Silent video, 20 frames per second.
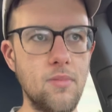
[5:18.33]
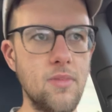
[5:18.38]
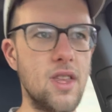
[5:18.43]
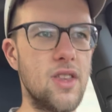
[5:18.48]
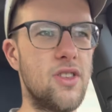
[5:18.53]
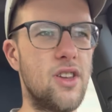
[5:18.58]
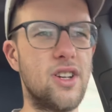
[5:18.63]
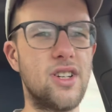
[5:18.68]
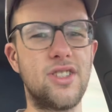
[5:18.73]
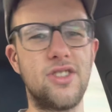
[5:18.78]

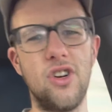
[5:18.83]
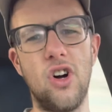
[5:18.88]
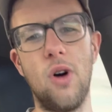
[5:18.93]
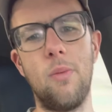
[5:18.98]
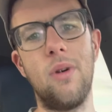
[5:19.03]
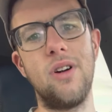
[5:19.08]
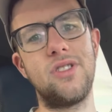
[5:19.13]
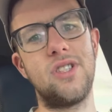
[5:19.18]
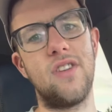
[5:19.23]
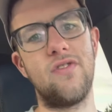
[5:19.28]
there's so
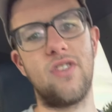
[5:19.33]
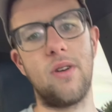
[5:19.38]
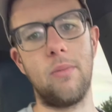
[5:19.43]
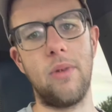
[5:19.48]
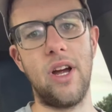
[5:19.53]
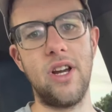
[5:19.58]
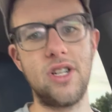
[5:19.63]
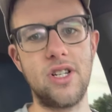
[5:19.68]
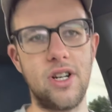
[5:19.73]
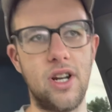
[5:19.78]
much
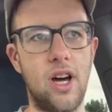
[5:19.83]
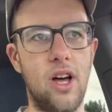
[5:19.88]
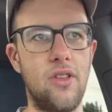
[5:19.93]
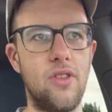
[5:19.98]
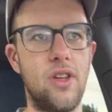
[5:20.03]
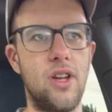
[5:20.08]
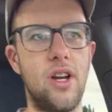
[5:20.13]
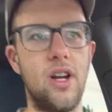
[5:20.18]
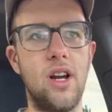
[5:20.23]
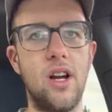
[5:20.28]
information out
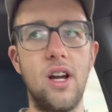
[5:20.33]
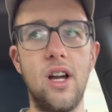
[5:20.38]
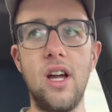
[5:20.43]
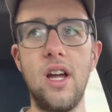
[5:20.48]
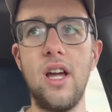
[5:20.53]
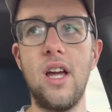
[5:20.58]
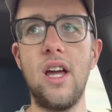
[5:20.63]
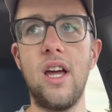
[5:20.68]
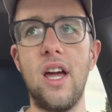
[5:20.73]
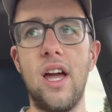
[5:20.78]
there,
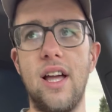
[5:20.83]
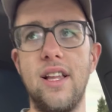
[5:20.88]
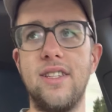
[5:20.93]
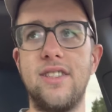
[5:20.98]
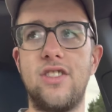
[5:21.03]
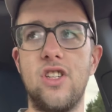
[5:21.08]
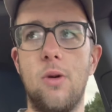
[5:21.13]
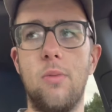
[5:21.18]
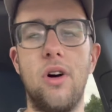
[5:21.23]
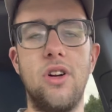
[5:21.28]
and
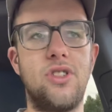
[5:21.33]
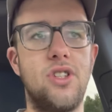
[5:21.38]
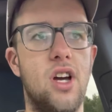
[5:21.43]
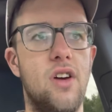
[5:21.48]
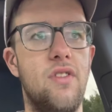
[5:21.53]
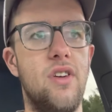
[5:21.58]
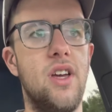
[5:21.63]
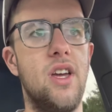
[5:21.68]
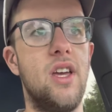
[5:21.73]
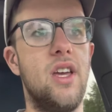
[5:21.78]
so much
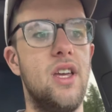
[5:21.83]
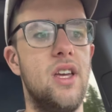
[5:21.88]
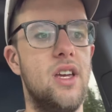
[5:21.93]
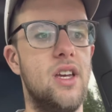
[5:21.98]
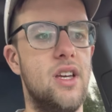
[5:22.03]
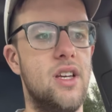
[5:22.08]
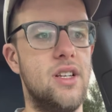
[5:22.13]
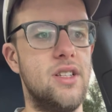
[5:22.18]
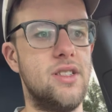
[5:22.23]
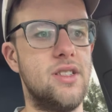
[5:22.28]
of it
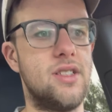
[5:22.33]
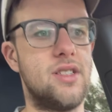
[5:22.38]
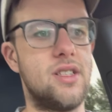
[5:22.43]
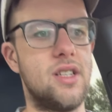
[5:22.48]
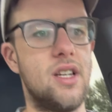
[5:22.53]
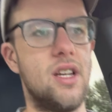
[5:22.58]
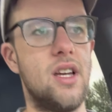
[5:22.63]
is,